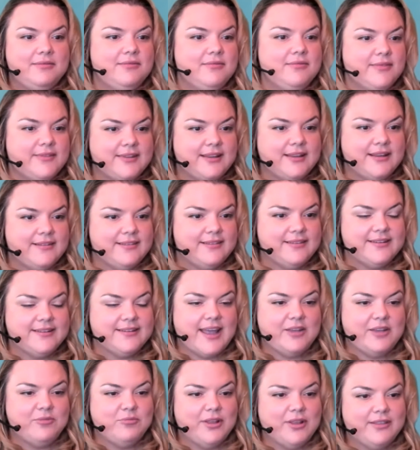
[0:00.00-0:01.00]

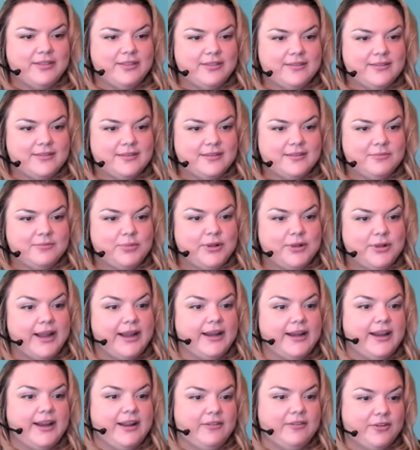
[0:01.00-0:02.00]
6-10 months
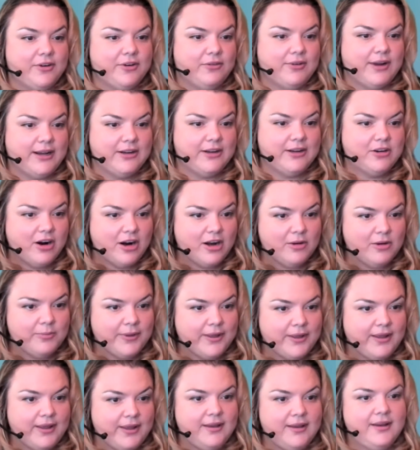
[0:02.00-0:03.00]
planning for a red
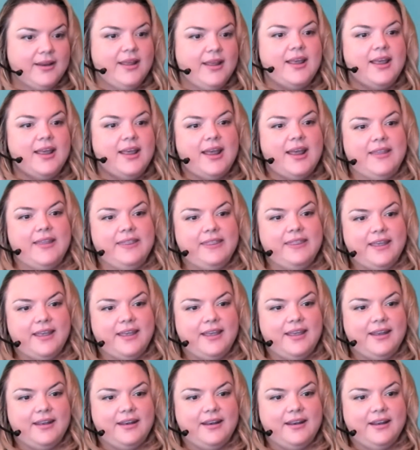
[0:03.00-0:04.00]
carpet, and
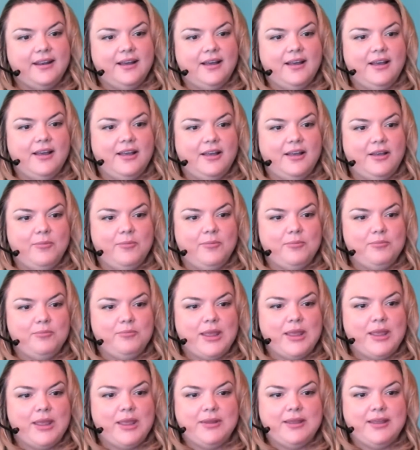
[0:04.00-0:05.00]
then
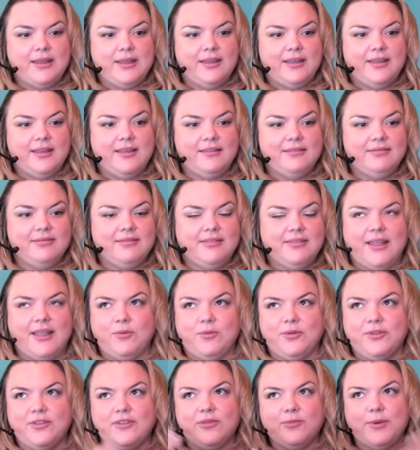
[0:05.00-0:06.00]
maybe they
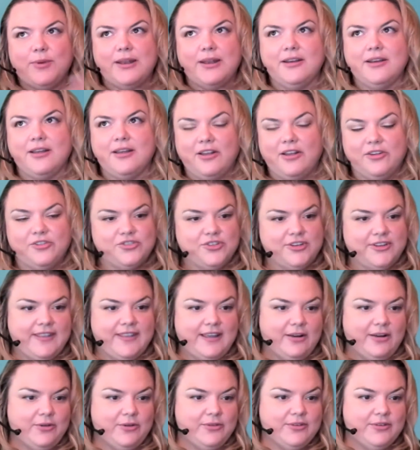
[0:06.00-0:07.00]
would spend
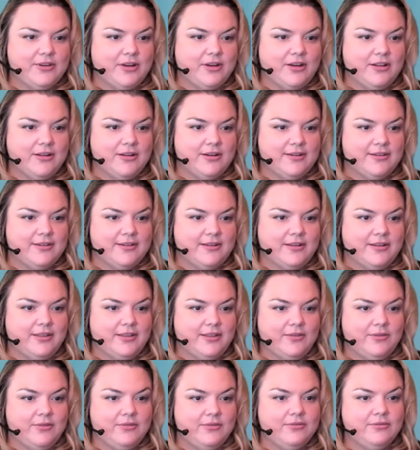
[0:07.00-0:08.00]
$100,000 on
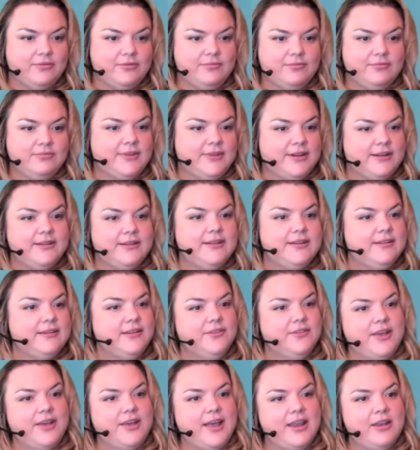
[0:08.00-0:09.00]
the
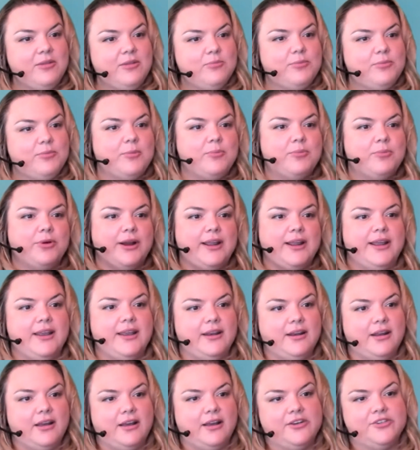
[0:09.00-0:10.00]
event, but bring
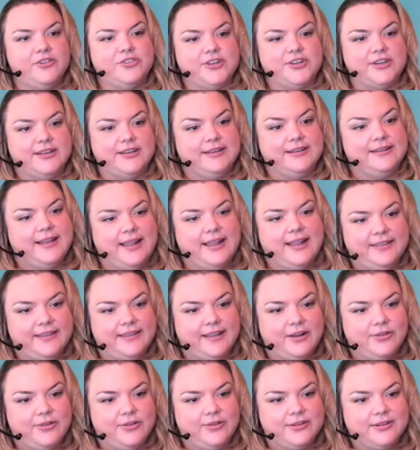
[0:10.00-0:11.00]
in
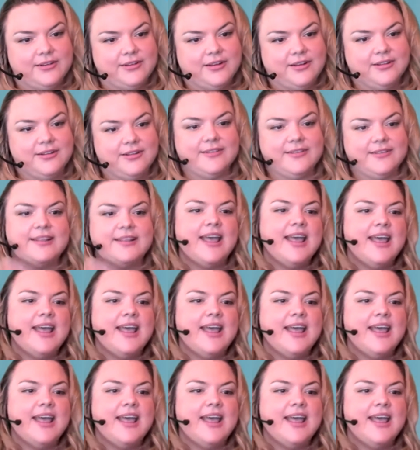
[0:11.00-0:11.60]
$110,000.